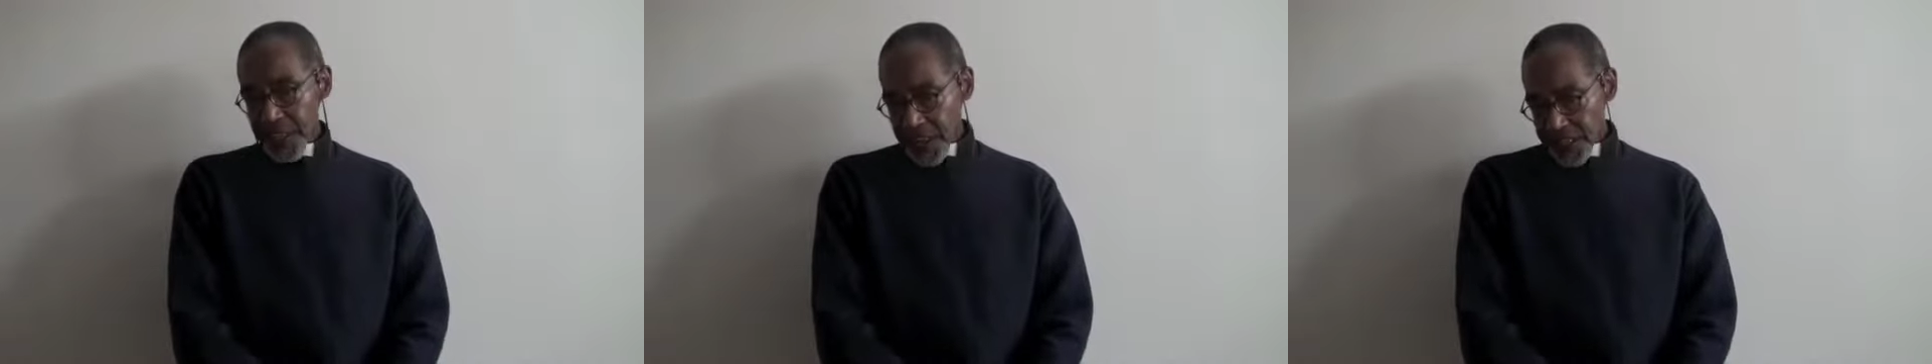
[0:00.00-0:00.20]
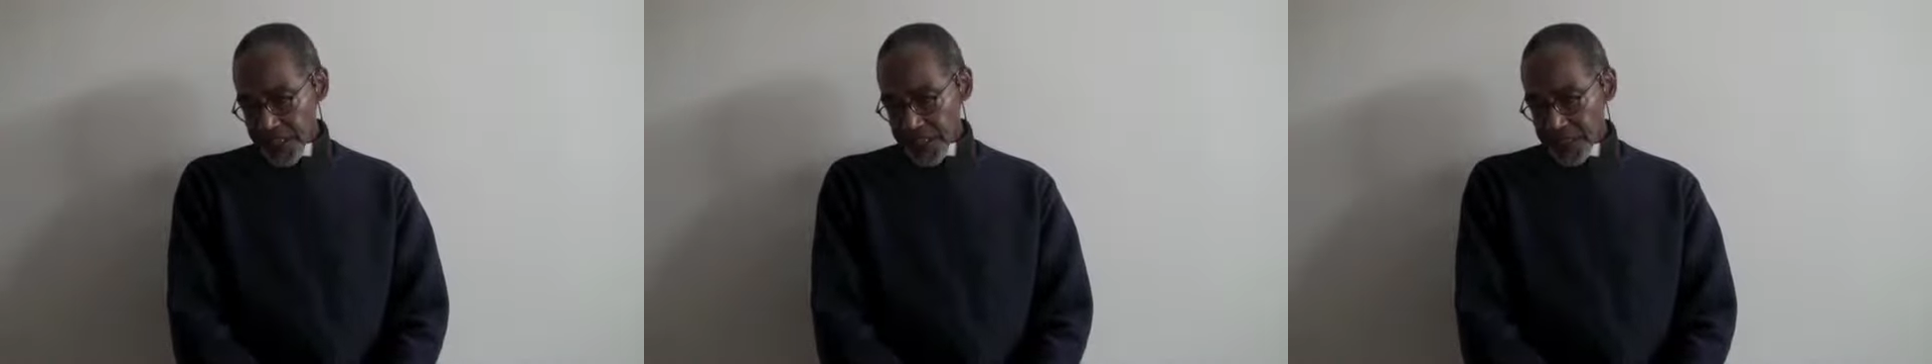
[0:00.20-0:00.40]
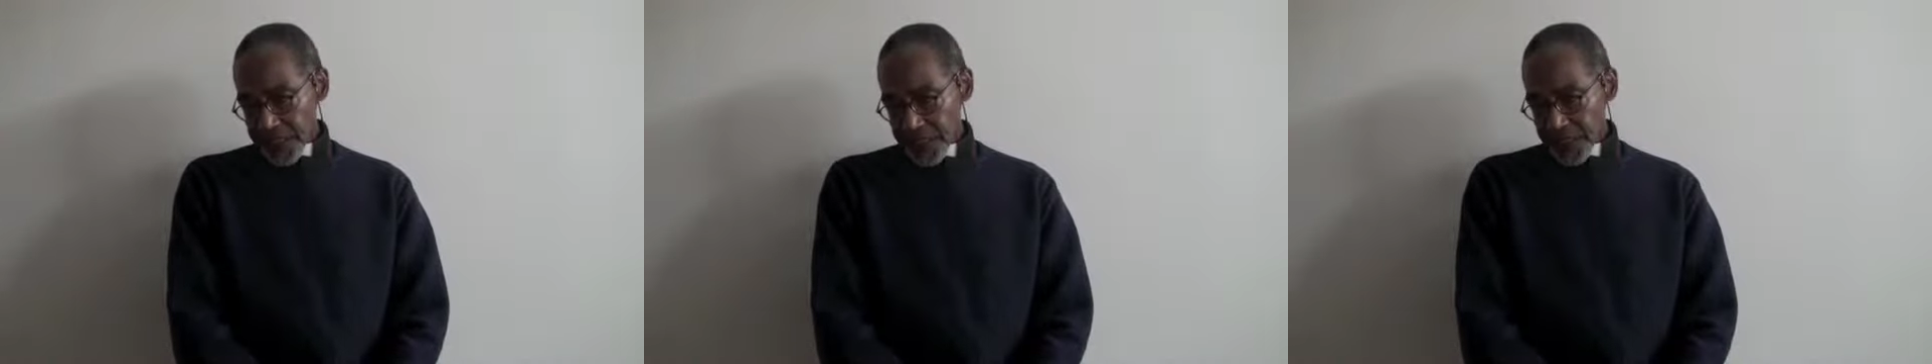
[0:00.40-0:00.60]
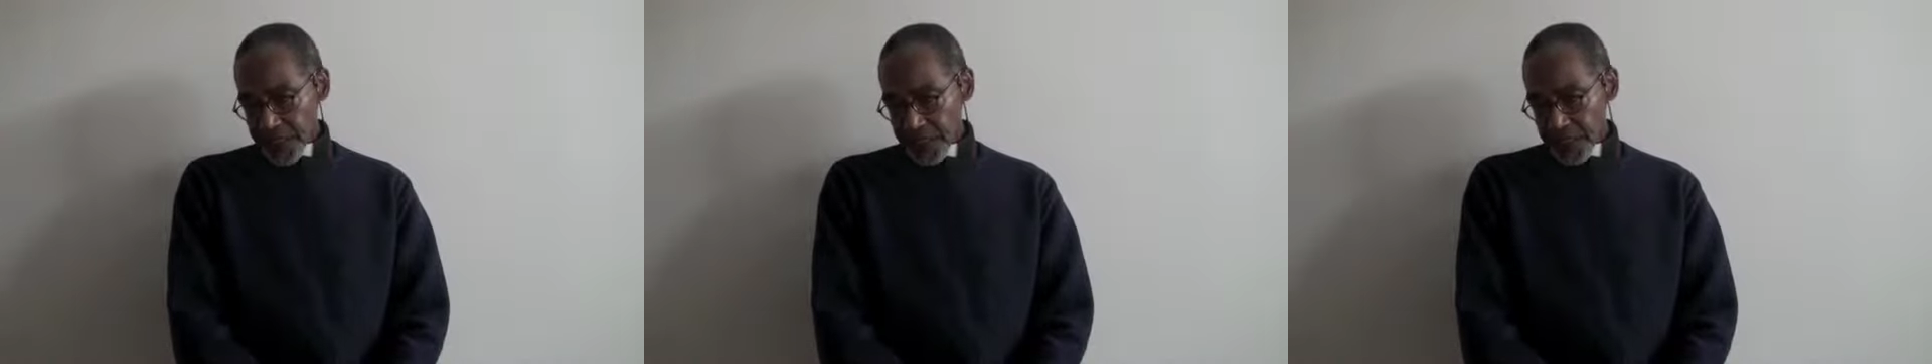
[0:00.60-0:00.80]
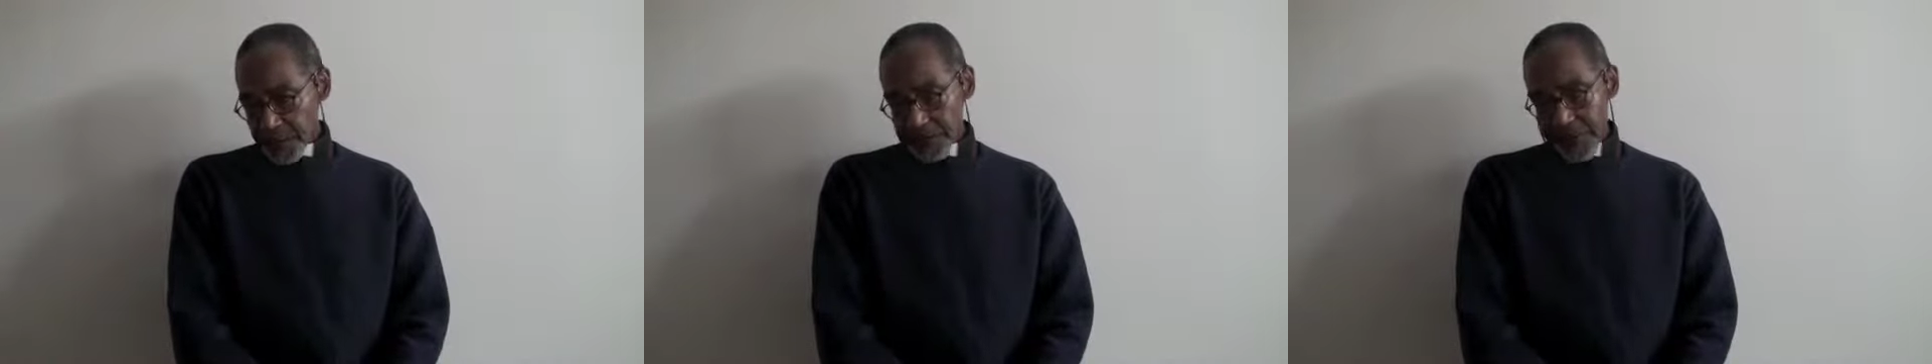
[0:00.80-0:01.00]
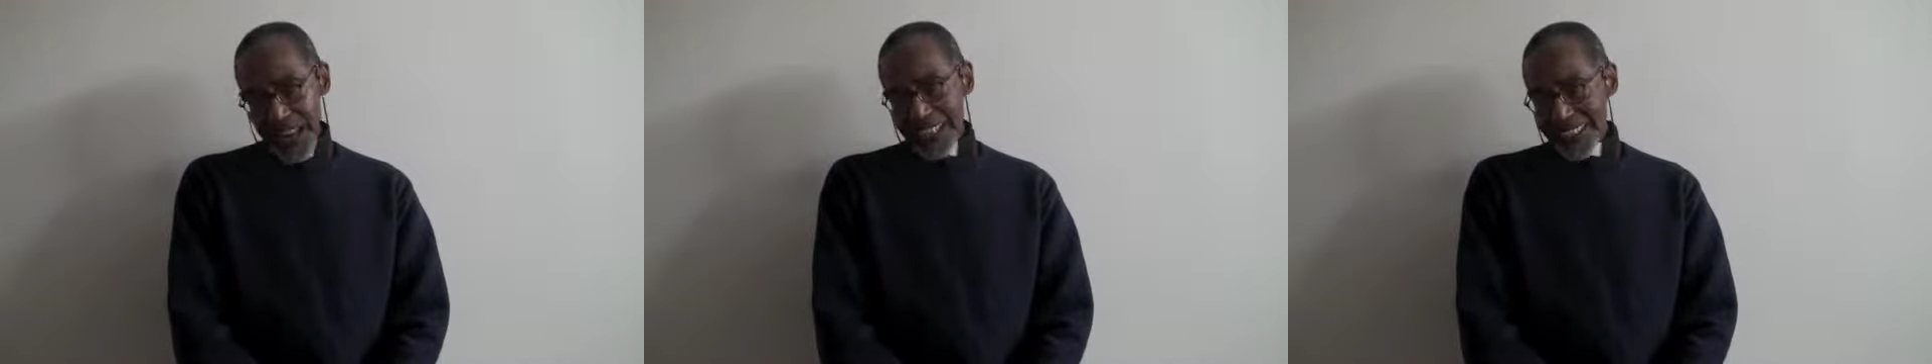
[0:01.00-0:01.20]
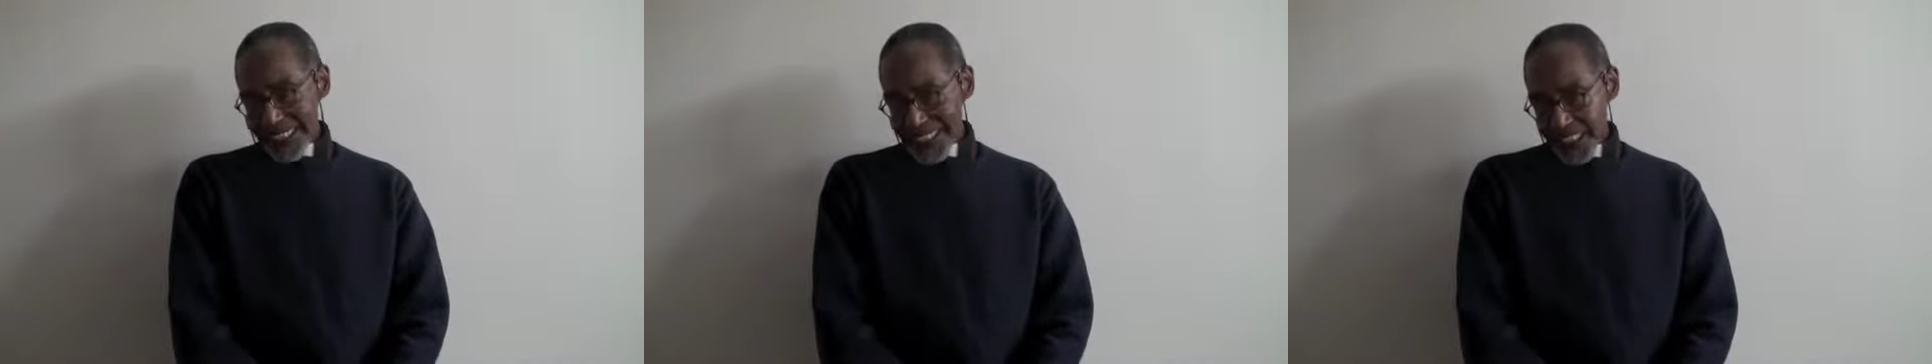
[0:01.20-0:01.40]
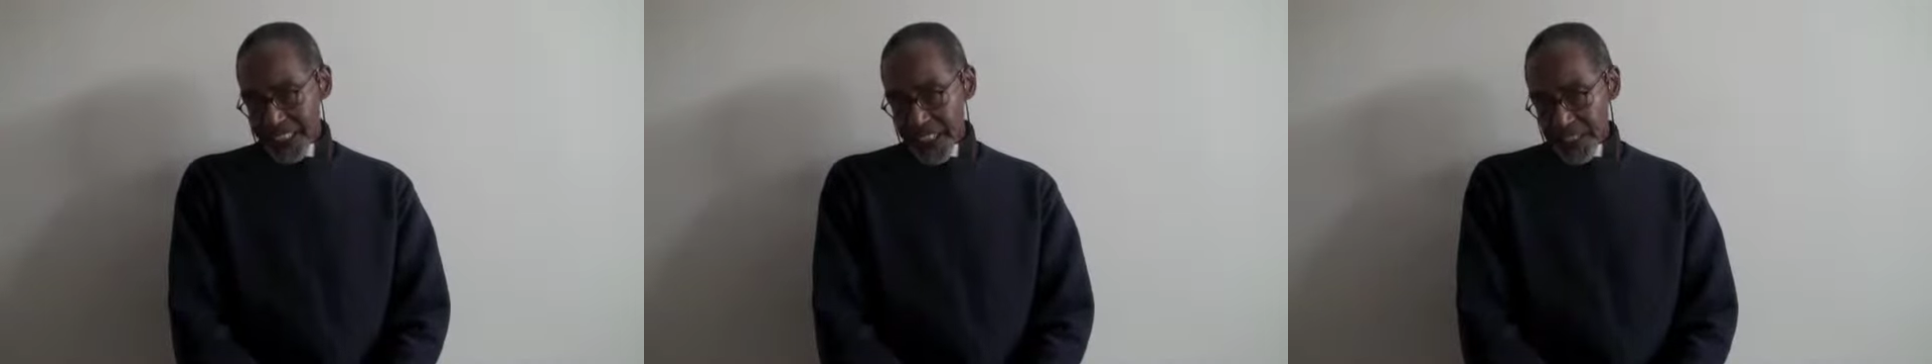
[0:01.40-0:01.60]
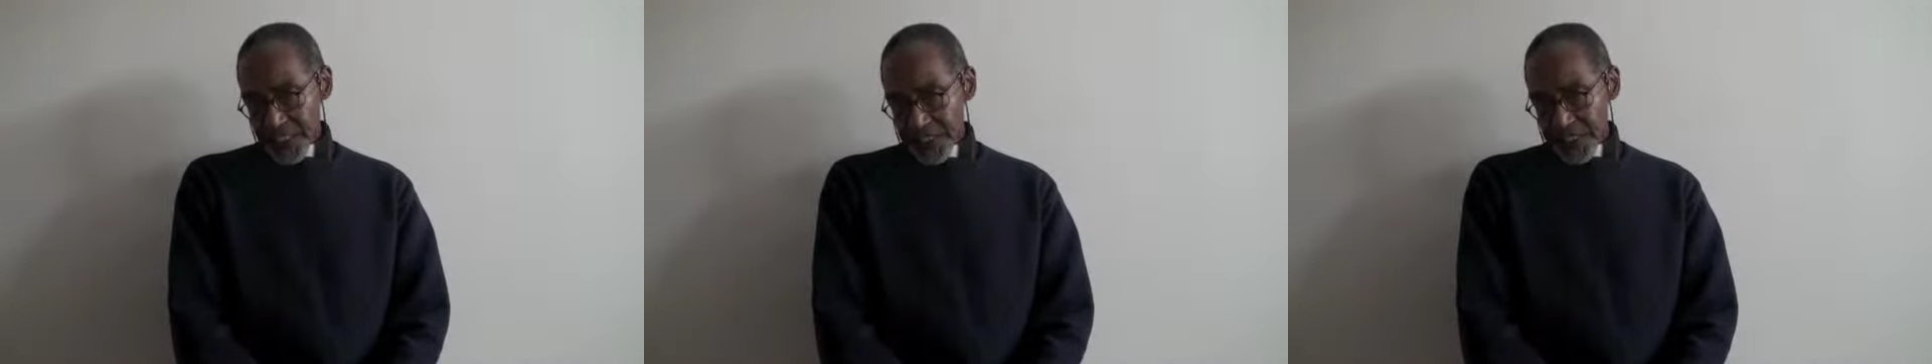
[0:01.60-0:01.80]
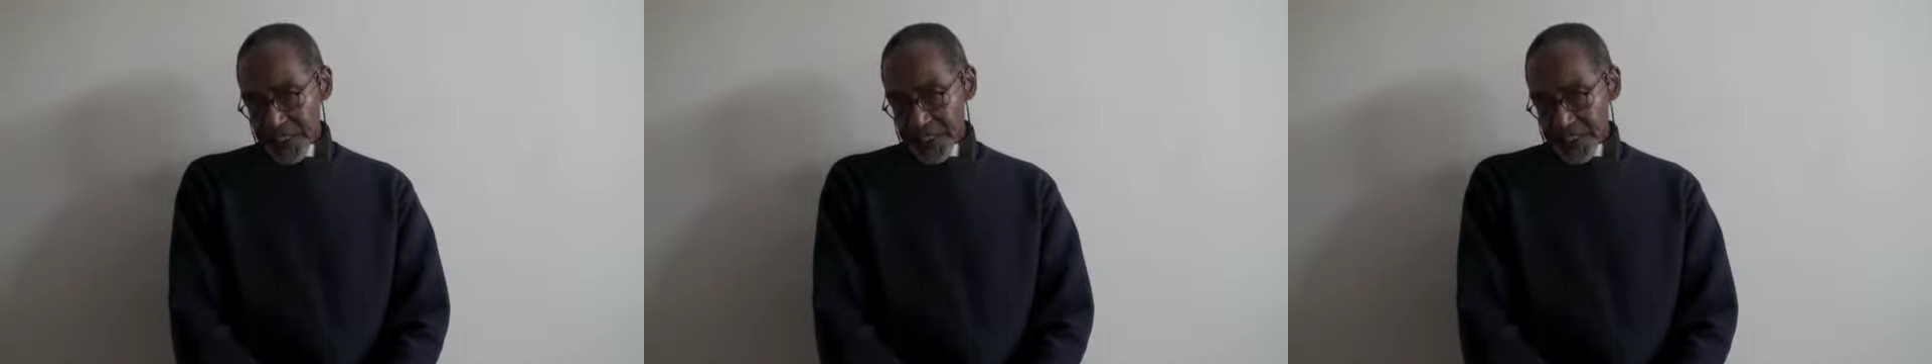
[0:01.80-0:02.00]
other black
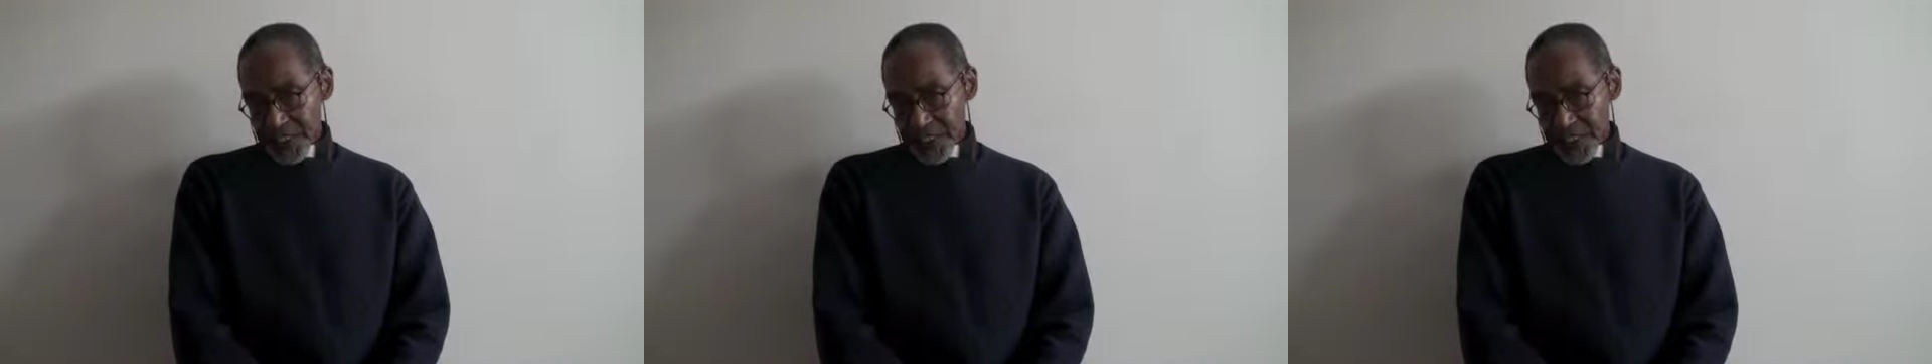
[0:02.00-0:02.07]
teenager,